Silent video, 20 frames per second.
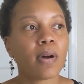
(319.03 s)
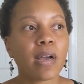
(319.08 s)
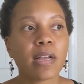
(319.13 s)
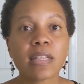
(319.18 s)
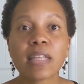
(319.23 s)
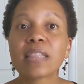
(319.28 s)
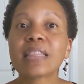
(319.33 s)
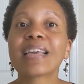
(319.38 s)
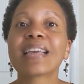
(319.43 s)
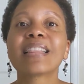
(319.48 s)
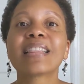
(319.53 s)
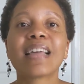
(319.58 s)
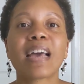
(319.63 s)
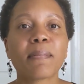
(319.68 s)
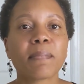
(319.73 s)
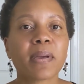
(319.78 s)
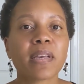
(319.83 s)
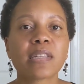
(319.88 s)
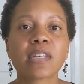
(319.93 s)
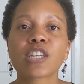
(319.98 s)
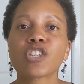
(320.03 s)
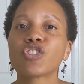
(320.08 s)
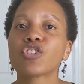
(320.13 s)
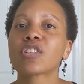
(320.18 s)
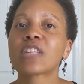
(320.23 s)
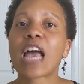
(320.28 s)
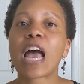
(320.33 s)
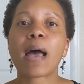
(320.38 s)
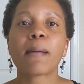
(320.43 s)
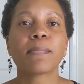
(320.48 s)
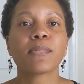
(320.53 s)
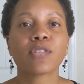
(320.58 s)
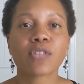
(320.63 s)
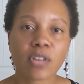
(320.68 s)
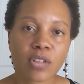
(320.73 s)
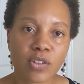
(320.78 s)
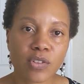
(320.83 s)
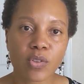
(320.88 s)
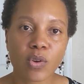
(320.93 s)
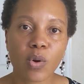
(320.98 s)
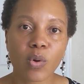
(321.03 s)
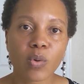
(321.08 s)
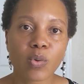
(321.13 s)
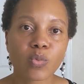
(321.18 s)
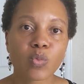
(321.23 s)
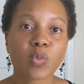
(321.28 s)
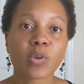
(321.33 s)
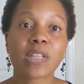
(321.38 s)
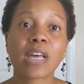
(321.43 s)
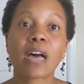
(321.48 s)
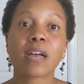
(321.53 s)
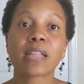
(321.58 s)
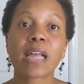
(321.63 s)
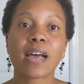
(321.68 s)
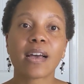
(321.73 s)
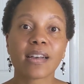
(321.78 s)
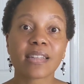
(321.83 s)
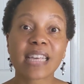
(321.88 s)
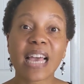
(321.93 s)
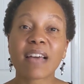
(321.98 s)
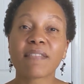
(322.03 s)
anything that basically just happens on its own without us